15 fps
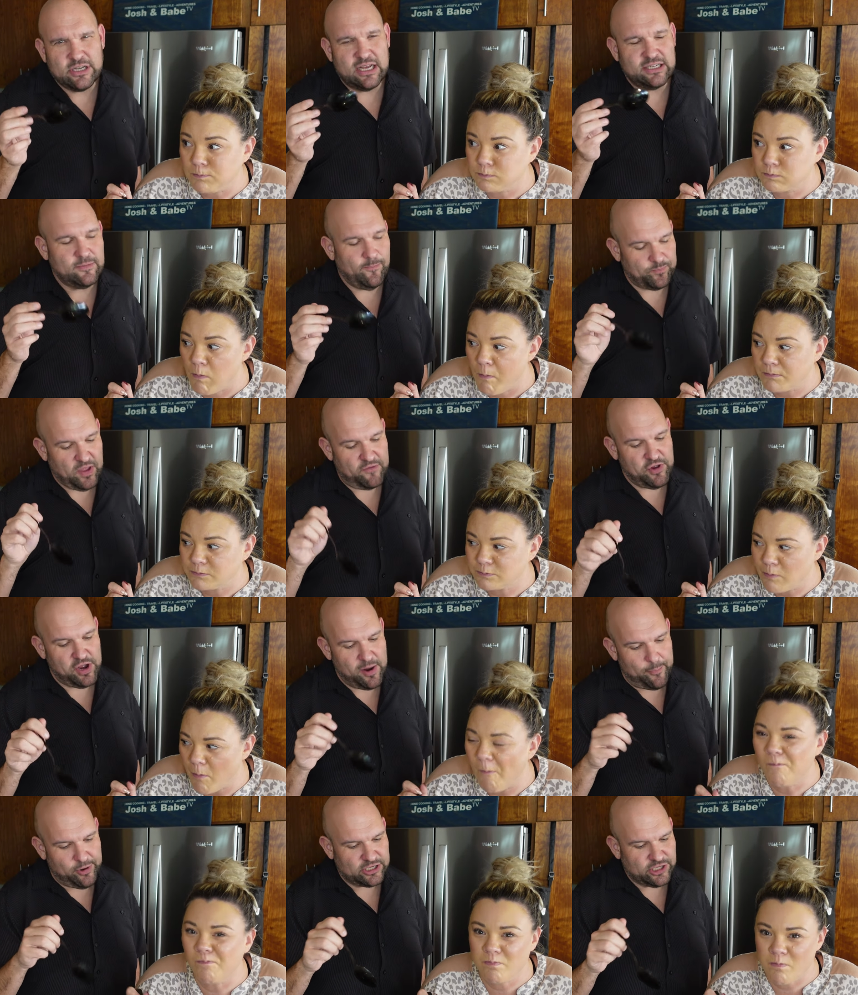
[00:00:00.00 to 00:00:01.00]
Speaker 1: has, if you
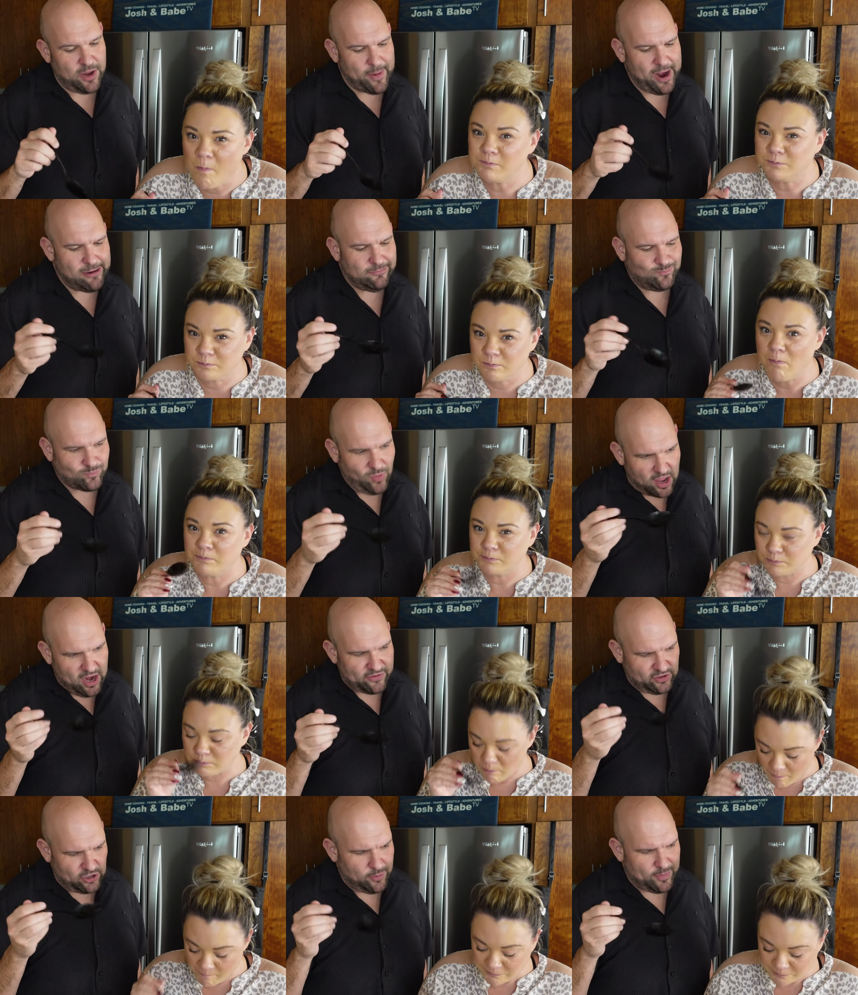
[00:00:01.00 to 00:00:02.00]
get a brisket bite, it
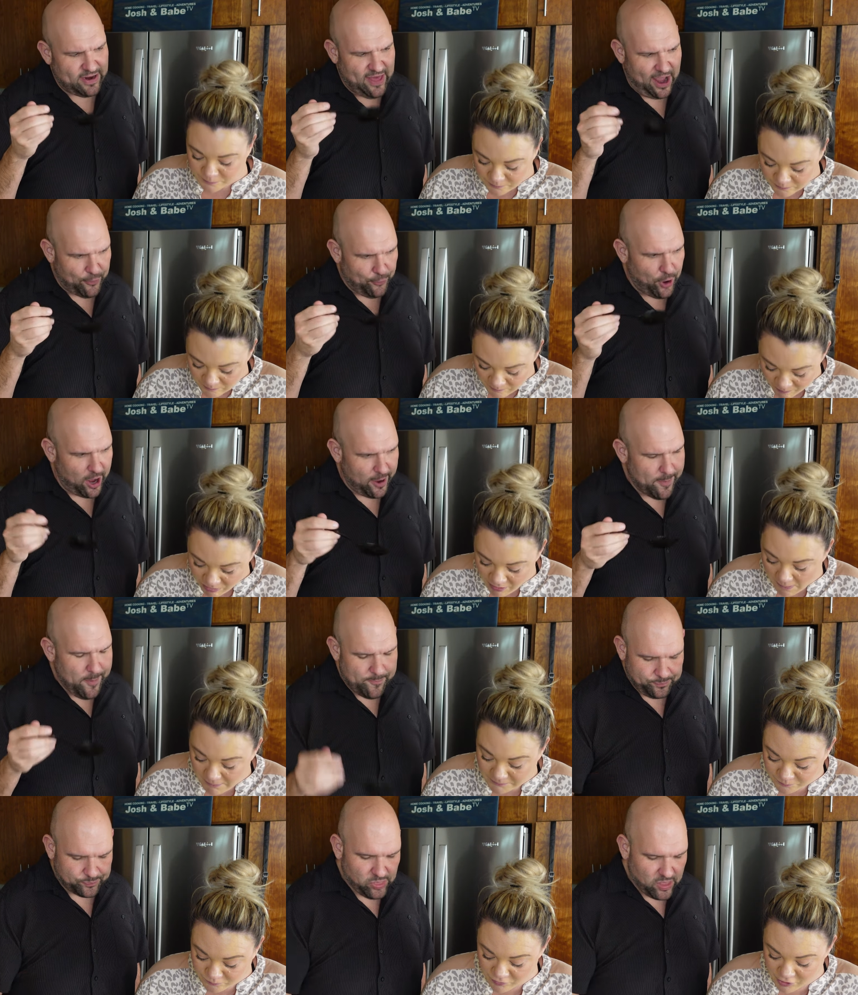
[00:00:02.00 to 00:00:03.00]
has a little bit of that
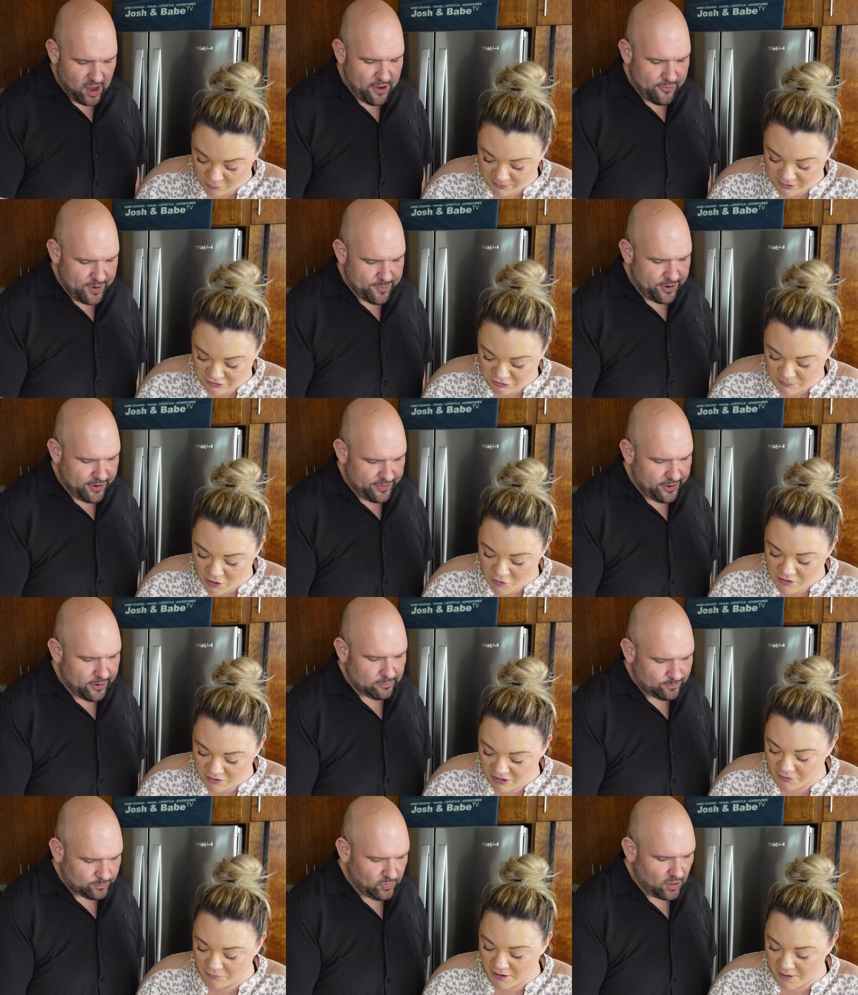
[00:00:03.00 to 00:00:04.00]
rub. A little bit of smoke
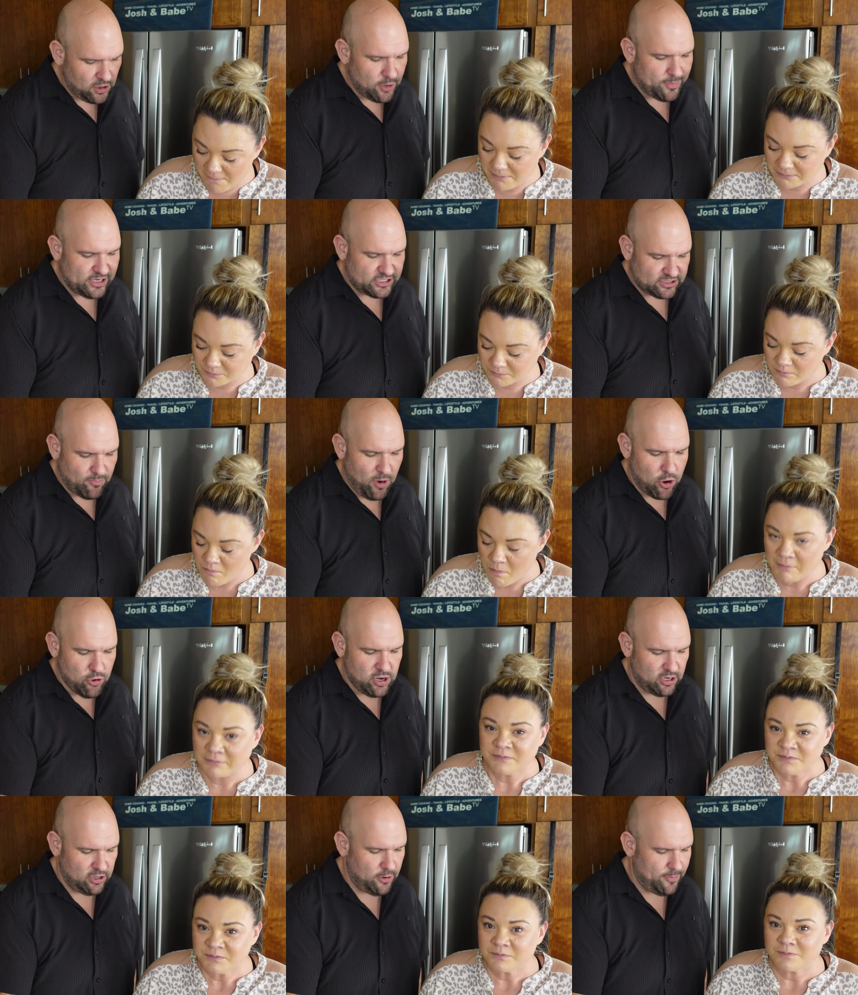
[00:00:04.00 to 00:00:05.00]
and that rub. A little bit of
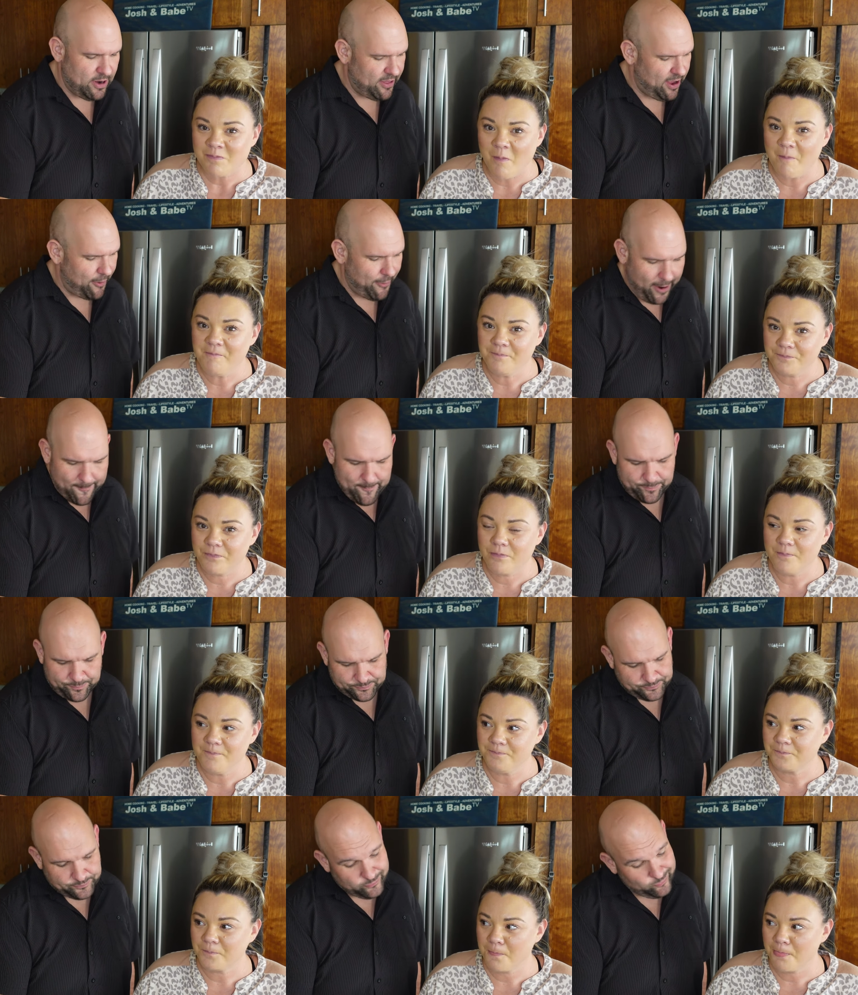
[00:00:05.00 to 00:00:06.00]
smoke and a little bit of that rub.
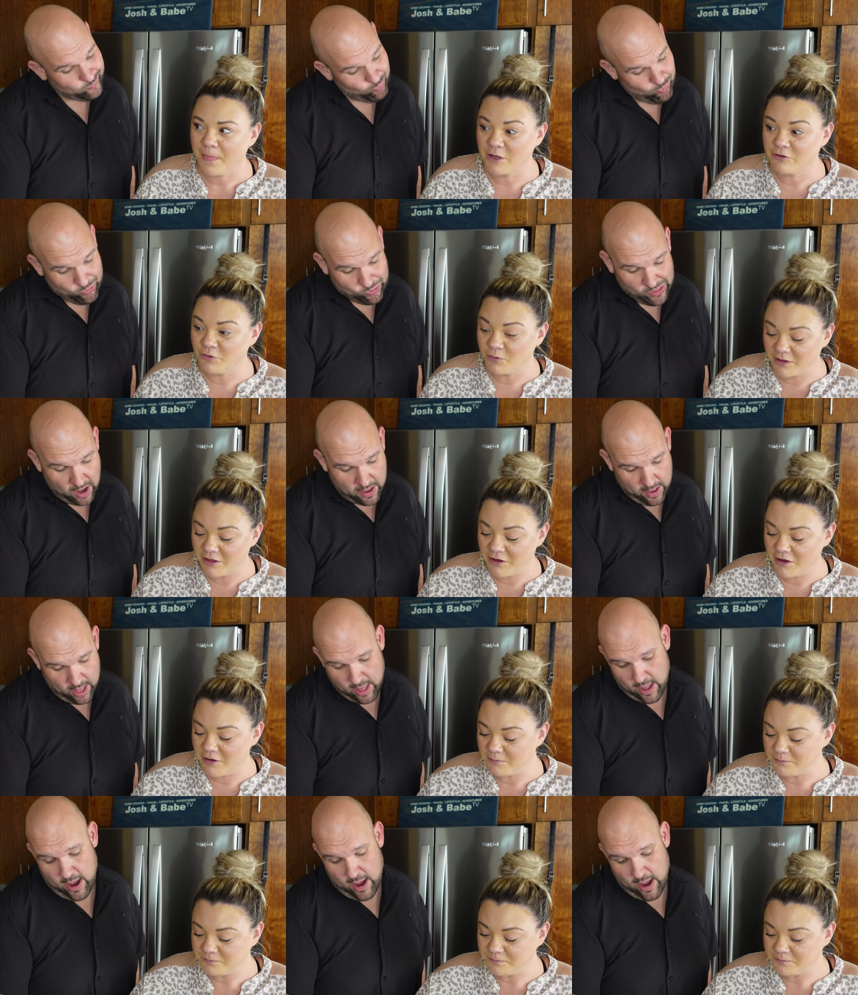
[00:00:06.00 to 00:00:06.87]
That's really good.